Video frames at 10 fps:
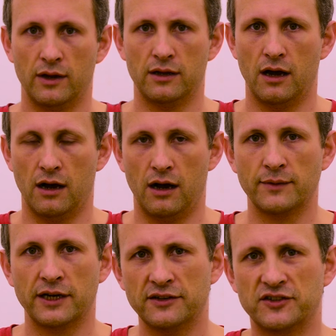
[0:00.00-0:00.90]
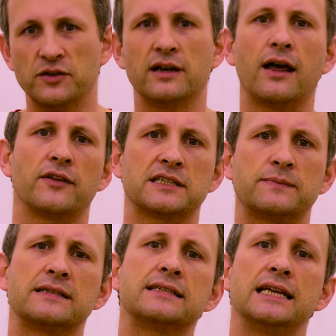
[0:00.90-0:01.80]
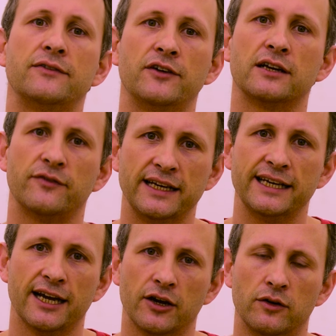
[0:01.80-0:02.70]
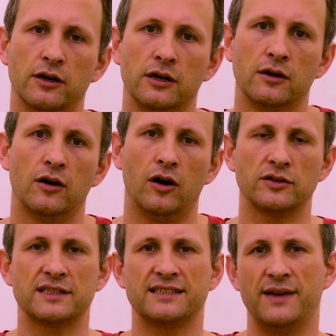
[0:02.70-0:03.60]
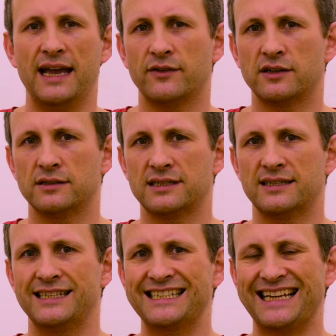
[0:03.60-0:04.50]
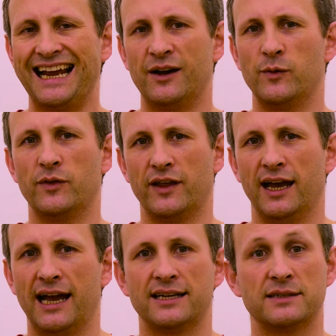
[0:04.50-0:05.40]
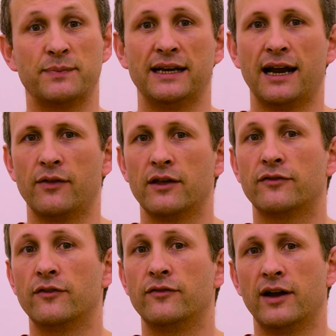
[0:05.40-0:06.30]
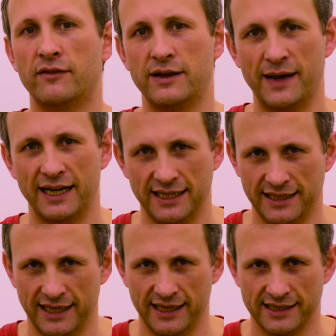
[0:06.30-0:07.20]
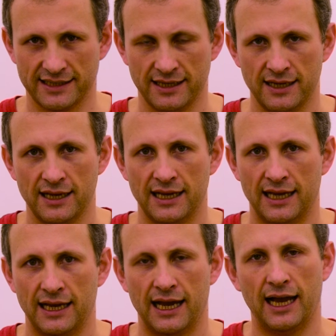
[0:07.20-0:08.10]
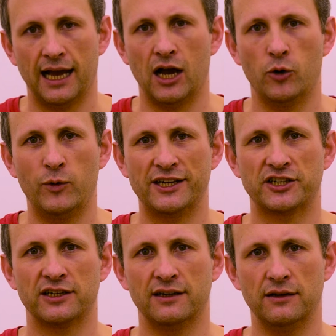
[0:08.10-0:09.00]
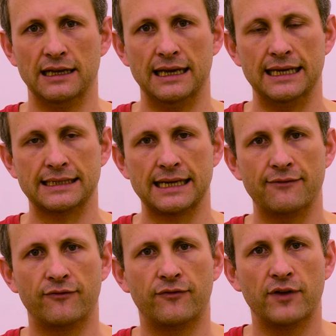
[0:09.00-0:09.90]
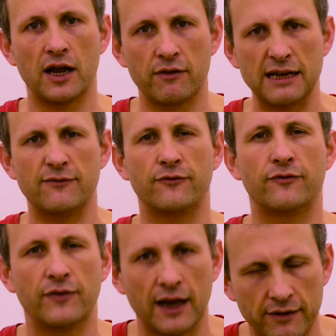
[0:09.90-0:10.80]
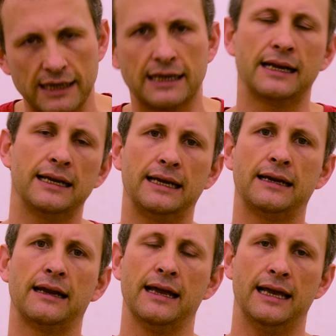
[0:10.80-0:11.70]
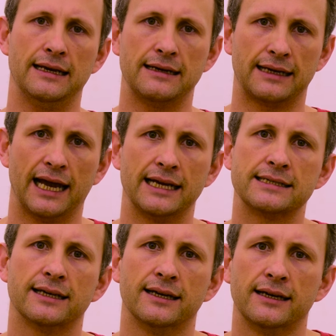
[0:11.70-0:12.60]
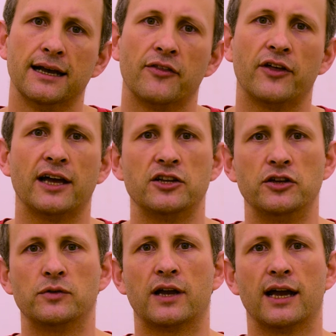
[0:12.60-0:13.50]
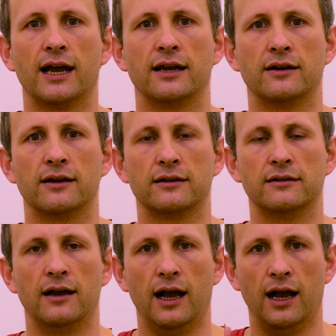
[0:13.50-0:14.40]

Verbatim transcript: Well, I'm going to do another specific video on some evidence that is out there and has been out there for very many years, which is a very, very clean indicator that you can